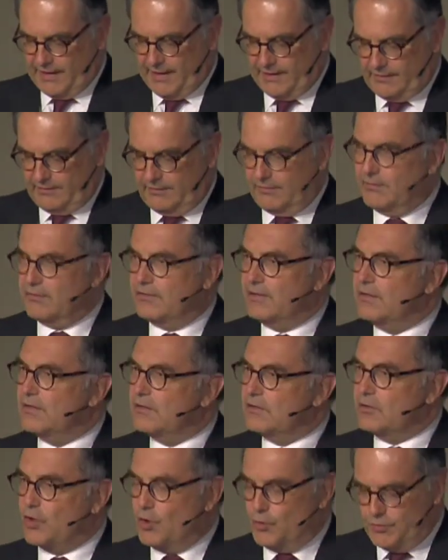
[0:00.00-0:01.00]
get
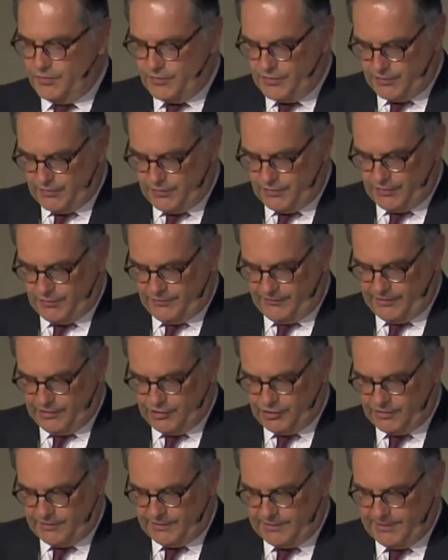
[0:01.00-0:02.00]
loans
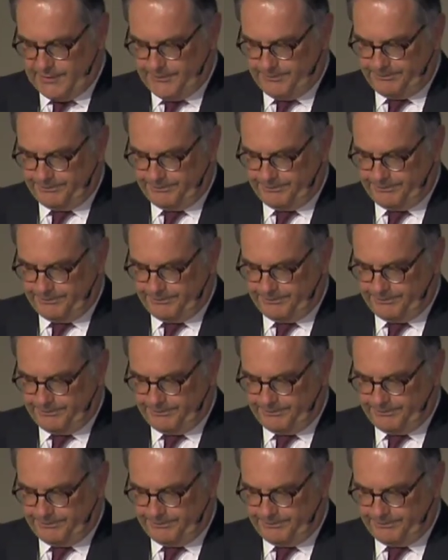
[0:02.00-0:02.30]
sufficiently.